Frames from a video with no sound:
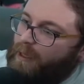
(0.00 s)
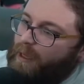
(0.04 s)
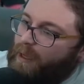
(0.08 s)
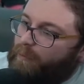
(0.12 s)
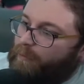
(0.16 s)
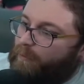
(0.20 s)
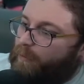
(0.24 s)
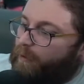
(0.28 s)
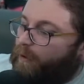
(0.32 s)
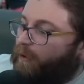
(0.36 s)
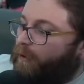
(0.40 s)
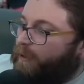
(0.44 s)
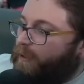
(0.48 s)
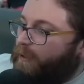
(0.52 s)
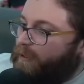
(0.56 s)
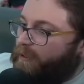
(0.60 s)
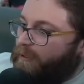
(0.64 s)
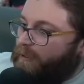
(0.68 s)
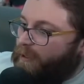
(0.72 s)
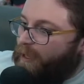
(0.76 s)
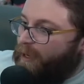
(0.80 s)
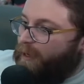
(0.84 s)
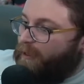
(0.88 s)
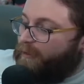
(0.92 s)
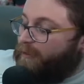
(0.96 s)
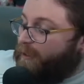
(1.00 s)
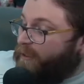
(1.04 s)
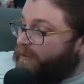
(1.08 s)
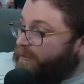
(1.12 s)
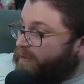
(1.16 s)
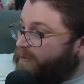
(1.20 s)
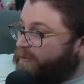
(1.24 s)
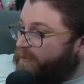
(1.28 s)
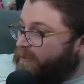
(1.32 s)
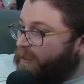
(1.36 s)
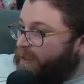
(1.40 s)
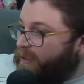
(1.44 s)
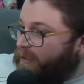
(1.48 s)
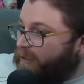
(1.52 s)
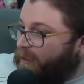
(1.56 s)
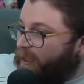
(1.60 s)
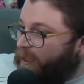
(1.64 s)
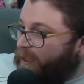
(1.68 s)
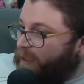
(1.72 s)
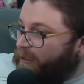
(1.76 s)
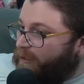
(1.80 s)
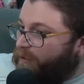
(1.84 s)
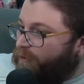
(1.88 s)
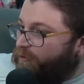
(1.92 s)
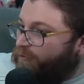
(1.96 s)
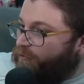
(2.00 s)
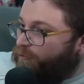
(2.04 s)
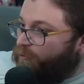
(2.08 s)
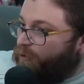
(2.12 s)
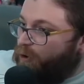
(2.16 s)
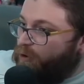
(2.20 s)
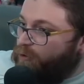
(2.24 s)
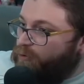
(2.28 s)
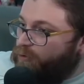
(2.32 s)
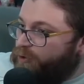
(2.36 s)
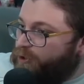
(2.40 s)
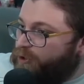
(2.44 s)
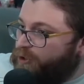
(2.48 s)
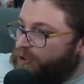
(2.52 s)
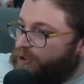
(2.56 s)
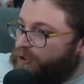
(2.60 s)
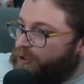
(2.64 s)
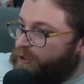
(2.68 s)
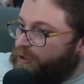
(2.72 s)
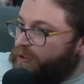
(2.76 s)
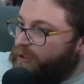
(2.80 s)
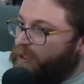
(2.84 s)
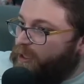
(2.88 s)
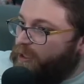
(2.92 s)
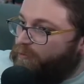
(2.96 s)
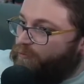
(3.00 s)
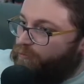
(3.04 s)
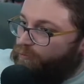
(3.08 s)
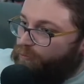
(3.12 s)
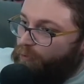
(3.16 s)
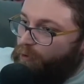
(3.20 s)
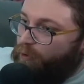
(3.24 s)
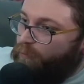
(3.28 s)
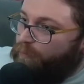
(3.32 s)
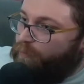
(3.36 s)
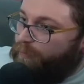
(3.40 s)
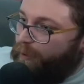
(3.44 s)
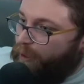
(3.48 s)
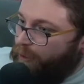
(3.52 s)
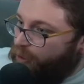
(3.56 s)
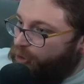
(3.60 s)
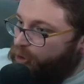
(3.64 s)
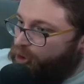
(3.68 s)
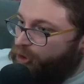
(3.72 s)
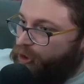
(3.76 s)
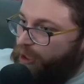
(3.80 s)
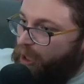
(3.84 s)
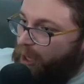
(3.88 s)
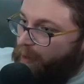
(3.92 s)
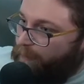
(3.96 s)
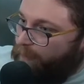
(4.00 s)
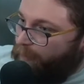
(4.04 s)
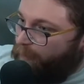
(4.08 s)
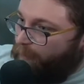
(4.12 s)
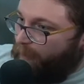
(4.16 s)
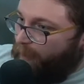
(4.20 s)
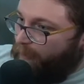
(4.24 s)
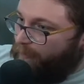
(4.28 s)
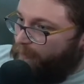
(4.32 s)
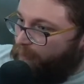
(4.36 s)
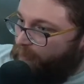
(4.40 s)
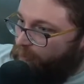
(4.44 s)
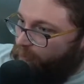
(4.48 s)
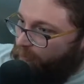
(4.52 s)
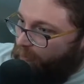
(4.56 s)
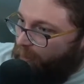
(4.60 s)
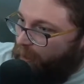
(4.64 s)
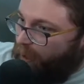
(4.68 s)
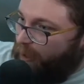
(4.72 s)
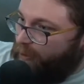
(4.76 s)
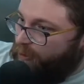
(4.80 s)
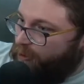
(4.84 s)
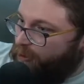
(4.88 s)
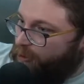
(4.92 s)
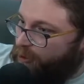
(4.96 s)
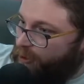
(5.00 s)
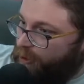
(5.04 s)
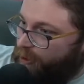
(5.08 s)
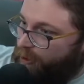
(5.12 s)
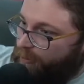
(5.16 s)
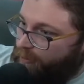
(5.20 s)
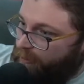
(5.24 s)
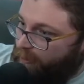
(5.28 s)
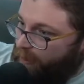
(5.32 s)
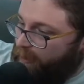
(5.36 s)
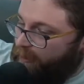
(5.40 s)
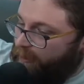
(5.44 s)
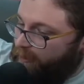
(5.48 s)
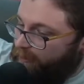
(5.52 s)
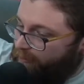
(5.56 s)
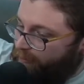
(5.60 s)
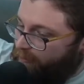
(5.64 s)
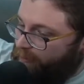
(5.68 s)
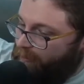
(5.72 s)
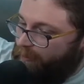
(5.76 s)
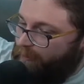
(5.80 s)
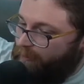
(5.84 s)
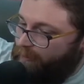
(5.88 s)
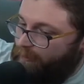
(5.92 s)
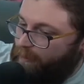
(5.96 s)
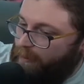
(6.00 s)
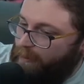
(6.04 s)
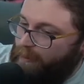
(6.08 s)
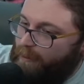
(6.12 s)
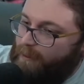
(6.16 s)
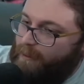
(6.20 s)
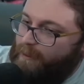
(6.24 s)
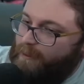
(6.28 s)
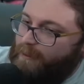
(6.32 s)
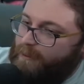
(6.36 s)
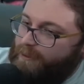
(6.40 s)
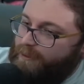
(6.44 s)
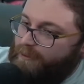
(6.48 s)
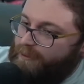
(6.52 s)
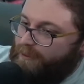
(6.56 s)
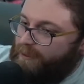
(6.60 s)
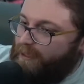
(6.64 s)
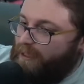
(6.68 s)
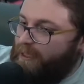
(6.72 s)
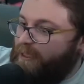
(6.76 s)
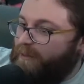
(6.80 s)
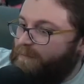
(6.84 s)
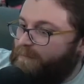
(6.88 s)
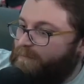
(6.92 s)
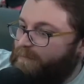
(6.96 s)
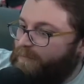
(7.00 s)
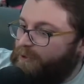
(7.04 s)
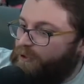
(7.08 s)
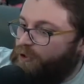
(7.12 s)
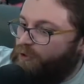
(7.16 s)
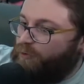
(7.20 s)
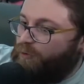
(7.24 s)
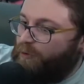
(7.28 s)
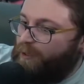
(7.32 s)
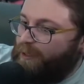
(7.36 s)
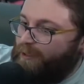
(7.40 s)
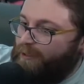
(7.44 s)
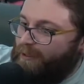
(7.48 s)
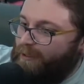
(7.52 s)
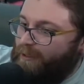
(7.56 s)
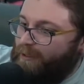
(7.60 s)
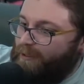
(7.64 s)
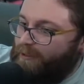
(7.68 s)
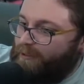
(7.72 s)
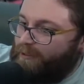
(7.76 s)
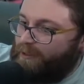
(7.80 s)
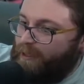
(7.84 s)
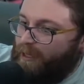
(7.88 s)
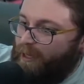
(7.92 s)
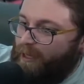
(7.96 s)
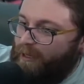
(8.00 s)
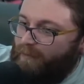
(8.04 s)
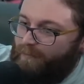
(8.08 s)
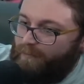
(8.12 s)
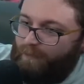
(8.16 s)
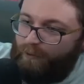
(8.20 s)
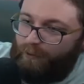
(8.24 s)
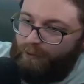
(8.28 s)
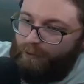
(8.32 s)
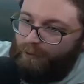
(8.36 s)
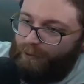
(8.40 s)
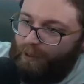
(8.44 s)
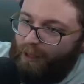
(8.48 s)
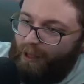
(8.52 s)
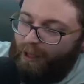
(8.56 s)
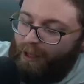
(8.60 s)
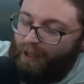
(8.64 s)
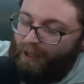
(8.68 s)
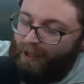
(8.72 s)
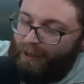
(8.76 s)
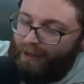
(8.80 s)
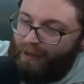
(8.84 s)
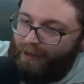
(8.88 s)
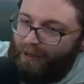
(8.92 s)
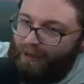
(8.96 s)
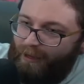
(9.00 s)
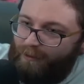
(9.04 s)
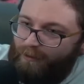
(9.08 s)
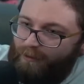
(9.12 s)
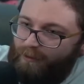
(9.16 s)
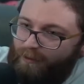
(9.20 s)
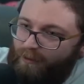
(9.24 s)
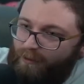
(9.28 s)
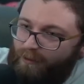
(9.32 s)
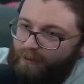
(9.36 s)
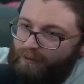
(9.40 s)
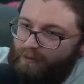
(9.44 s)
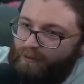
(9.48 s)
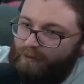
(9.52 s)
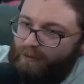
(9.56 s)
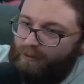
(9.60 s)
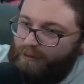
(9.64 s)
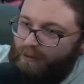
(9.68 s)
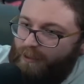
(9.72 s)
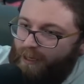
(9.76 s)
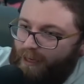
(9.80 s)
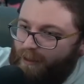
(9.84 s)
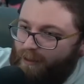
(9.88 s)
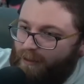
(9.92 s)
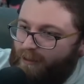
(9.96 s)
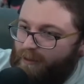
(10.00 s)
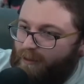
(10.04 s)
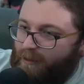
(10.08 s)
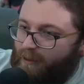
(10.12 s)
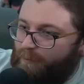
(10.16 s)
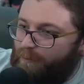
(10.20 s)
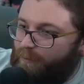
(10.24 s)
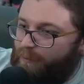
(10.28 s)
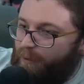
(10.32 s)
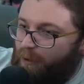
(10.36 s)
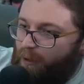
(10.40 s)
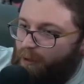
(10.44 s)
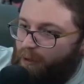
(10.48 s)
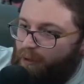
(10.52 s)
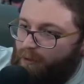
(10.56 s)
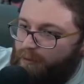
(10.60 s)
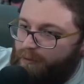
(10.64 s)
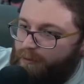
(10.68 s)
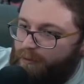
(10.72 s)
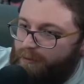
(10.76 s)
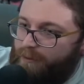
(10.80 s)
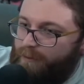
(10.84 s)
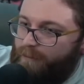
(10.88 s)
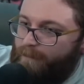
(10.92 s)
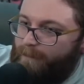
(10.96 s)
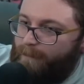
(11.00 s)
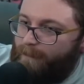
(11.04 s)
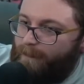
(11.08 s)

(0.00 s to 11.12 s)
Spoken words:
I'm wearing it now. It doesn't get like gross and like bunched up around the crotch, you know, like at the seam between the inside of the thigh and the dick and balls.